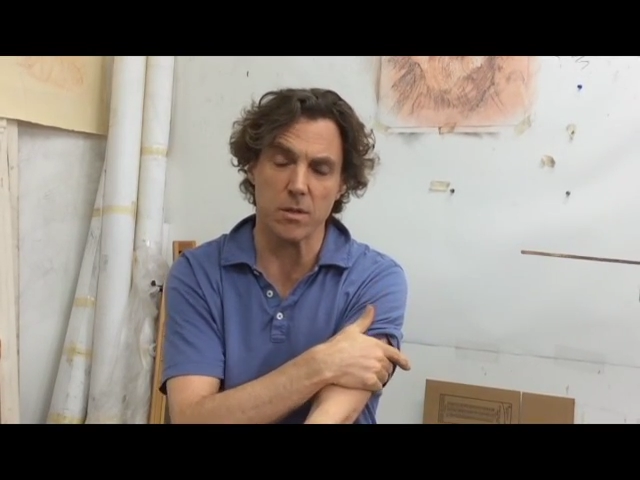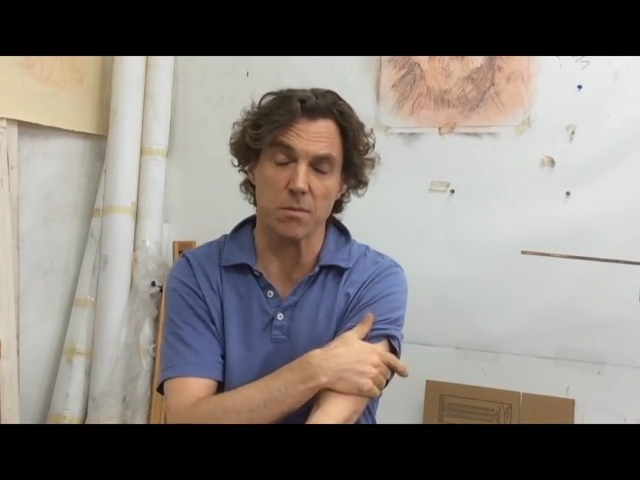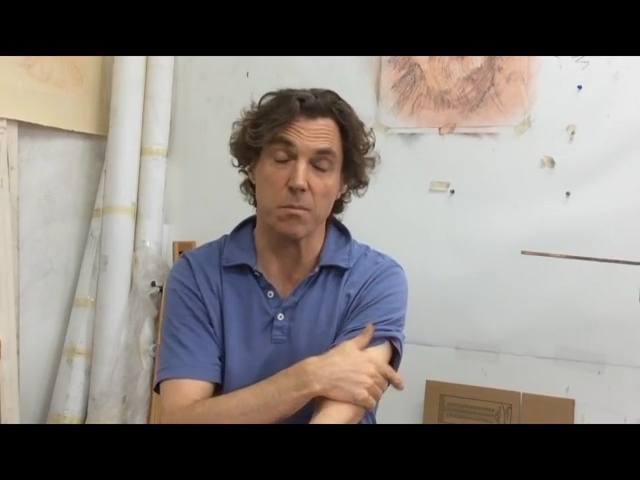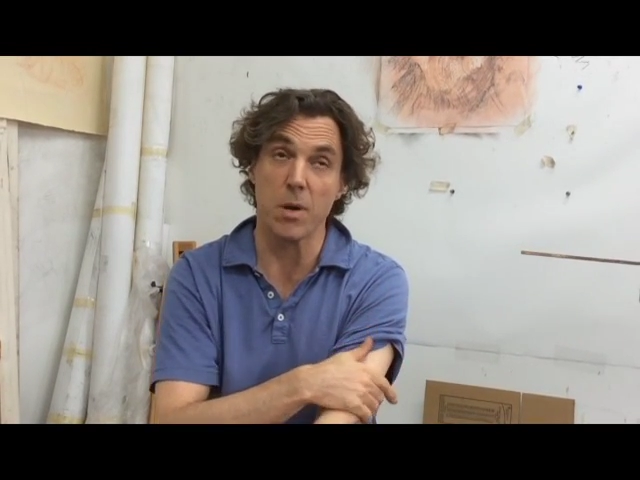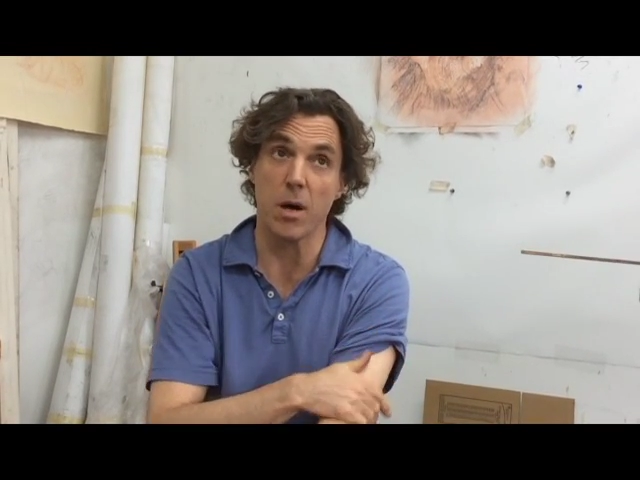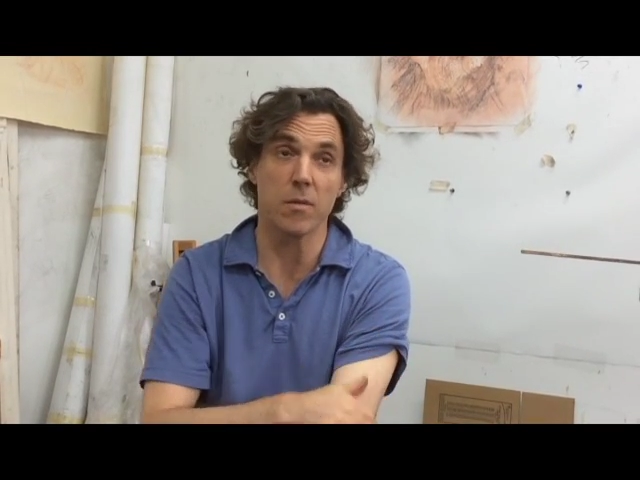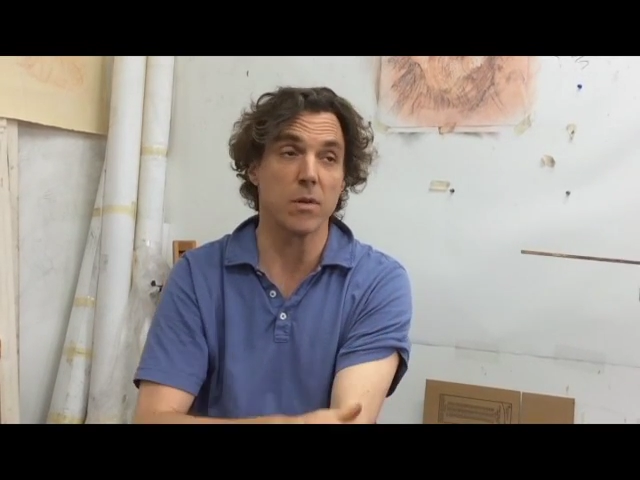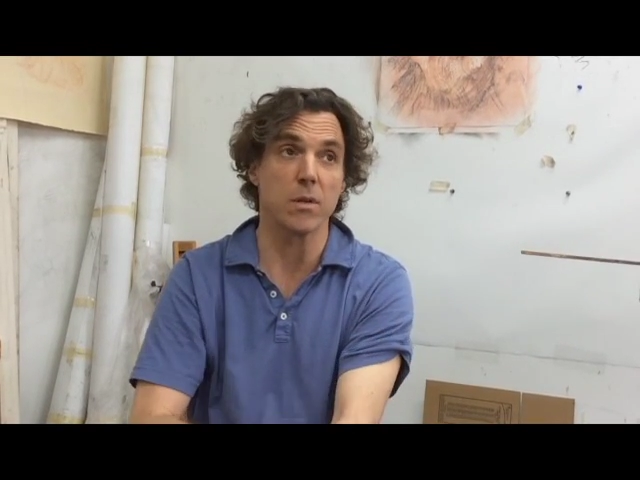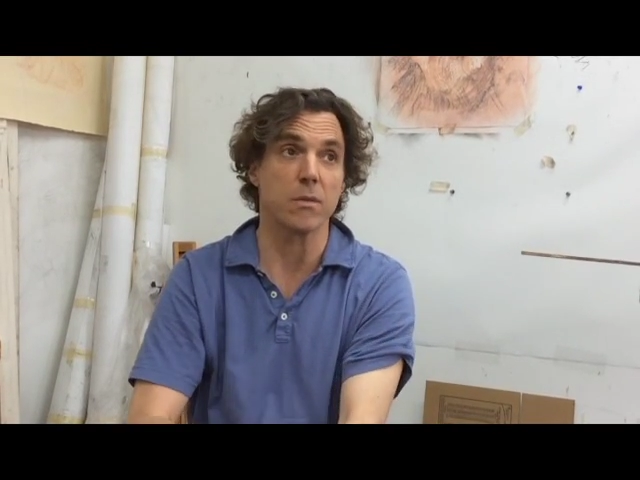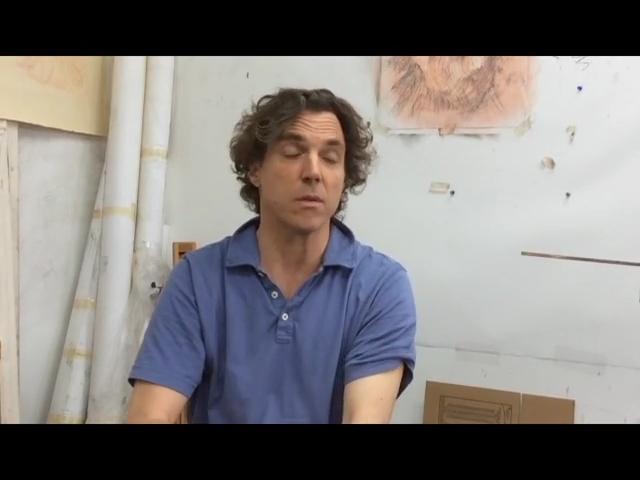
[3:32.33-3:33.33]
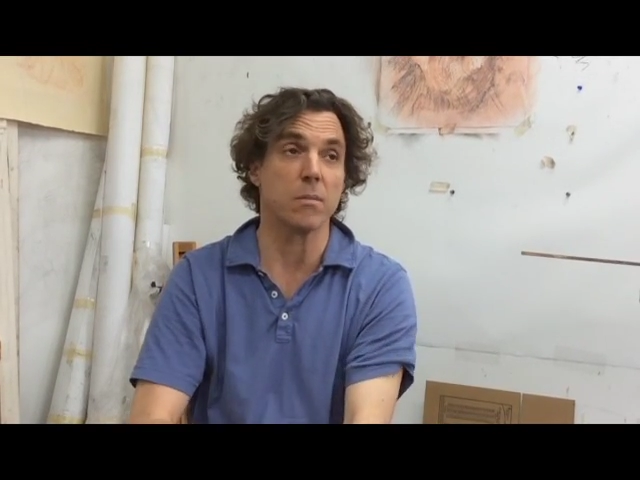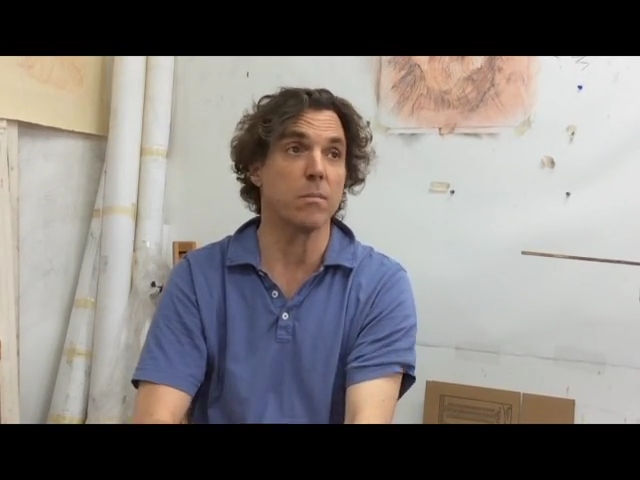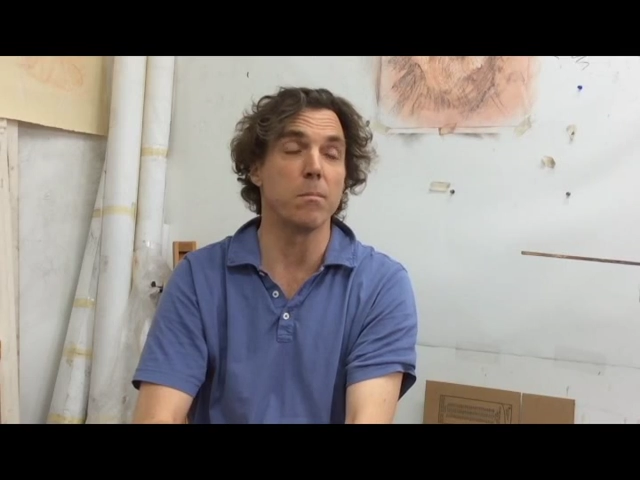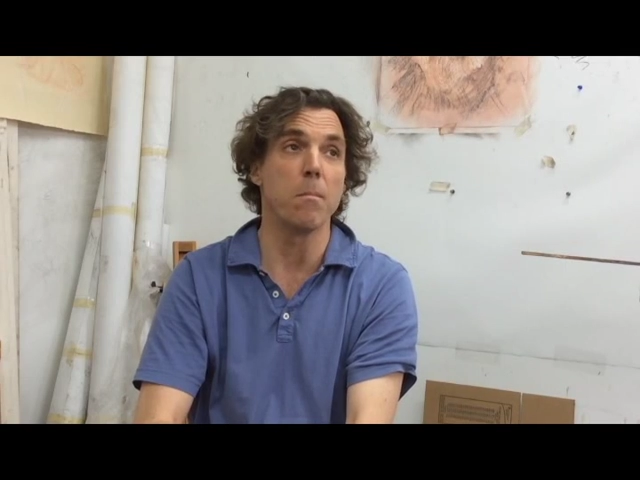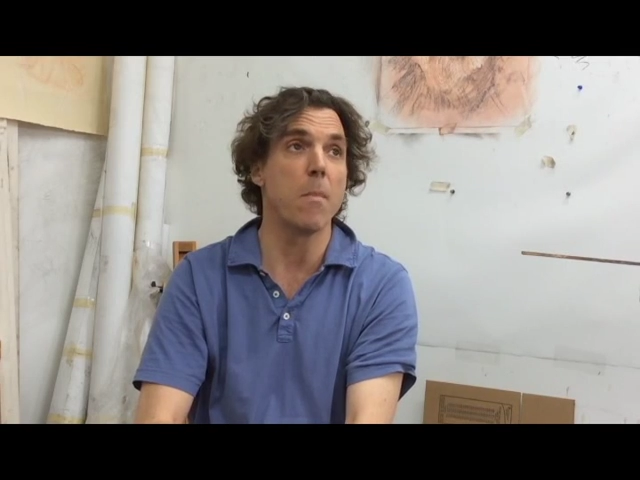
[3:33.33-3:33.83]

and as marvellous and